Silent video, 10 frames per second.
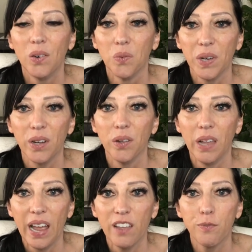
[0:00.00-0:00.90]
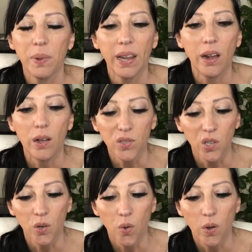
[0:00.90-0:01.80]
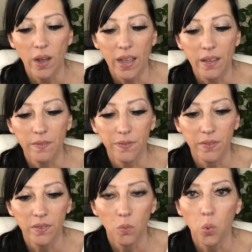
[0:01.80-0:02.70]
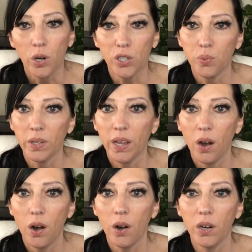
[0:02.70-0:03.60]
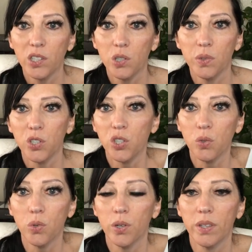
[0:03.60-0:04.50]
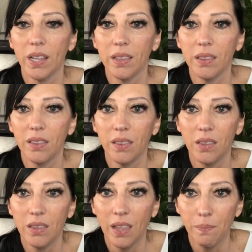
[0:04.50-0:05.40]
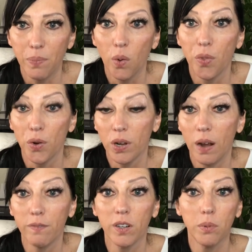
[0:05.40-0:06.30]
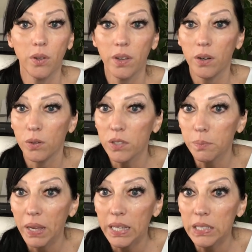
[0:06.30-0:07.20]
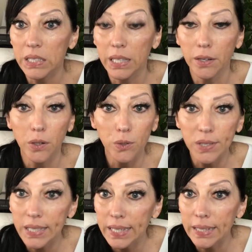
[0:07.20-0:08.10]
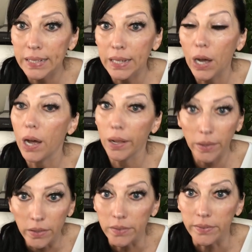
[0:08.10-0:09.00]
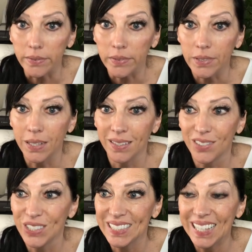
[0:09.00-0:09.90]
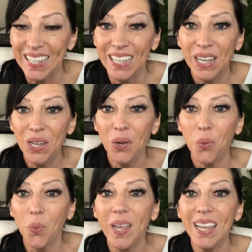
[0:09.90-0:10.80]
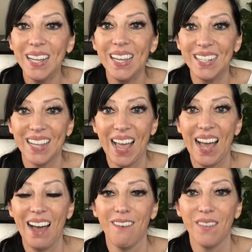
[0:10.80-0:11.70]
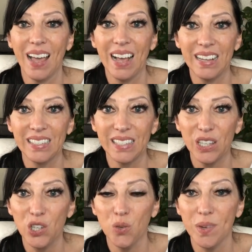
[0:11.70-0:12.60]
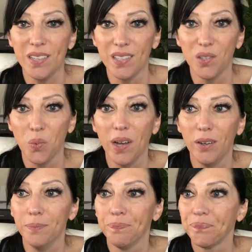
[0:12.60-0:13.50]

real life, but I also know I have worked really hard to ensure that they both are comfortable in their own space, in their own skin, alone, just like we need to have as humans as well.